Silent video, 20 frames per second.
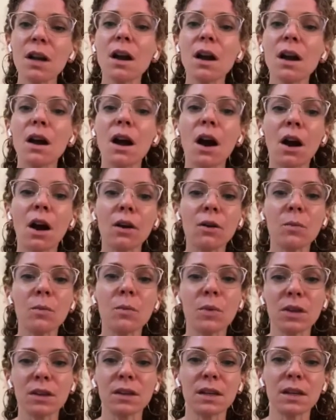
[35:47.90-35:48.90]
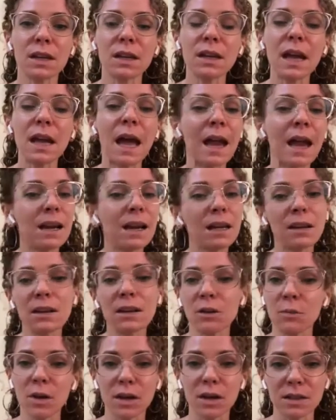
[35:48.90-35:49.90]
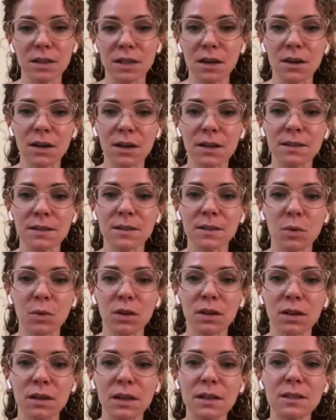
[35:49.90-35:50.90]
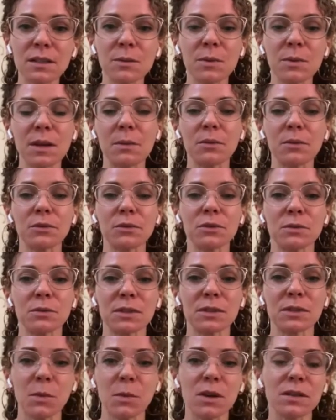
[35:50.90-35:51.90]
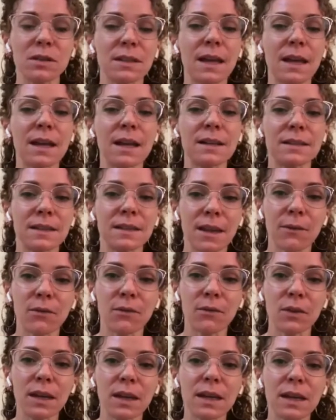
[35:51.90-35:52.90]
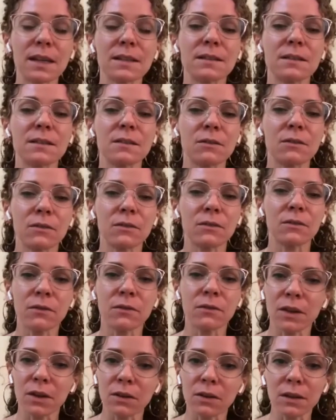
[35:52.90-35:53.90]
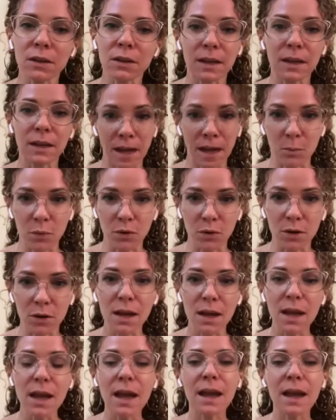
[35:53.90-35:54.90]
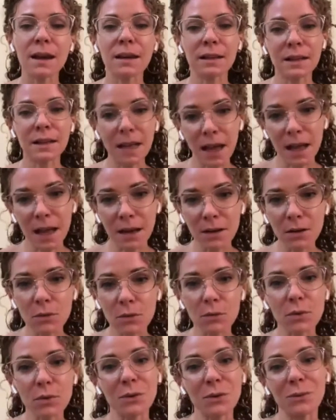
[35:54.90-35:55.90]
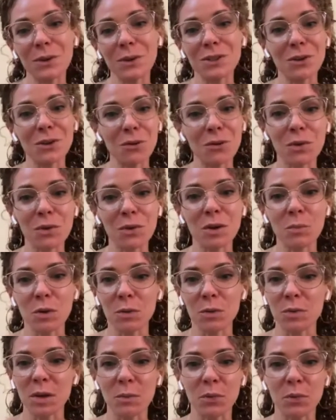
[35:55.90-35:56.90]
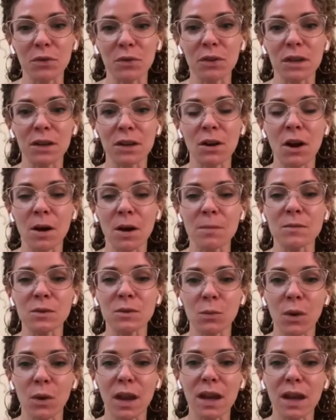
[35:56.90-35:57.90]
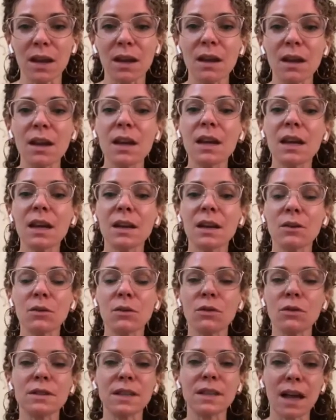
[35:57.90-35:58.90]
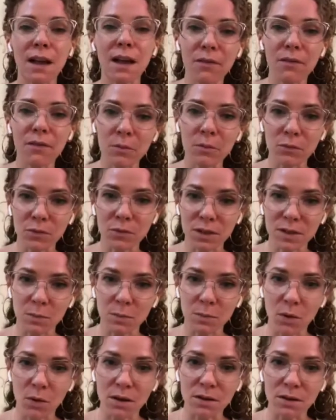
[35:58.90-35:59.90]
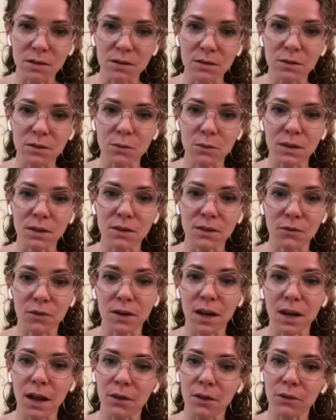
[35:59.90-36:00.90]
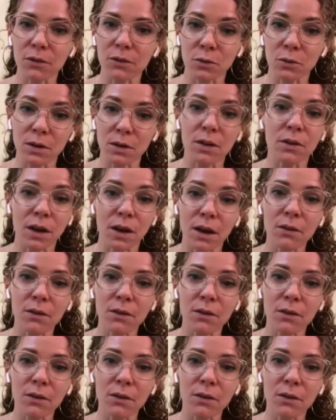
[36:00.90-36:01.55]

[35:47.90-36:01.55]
our ability, any humanitarian's ability to be able to respond to that safely is severely hampered. And again, we don't want to put people in harm's way in order to have them respond to another health